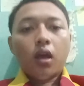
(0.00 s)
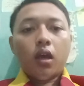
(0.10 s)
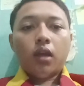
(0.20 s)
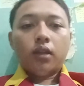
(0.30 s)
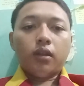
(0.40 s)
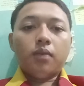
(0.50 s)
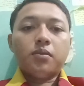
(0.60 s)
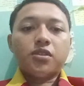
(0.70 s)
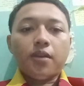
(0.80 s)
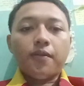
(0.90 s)
Number
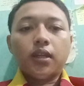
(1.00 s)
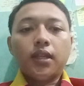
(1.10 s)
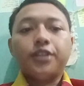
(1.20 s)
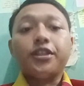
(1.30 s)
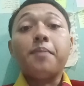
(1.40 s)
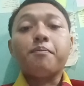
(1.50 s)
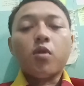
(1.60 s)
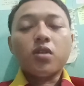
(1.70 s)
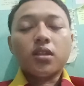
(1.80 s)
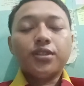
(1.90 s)
7 is
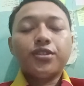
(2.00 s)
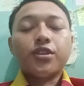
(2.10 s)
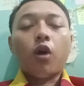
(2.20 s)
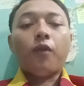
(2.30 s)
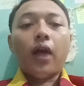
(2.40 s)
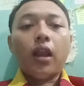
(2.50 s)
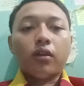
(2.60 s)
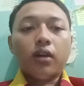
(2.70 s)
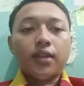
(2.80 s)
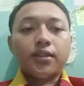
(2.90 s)
importance of
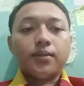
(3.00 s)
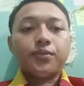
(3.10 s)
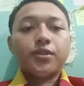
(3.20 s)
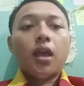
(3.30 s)
algorithms.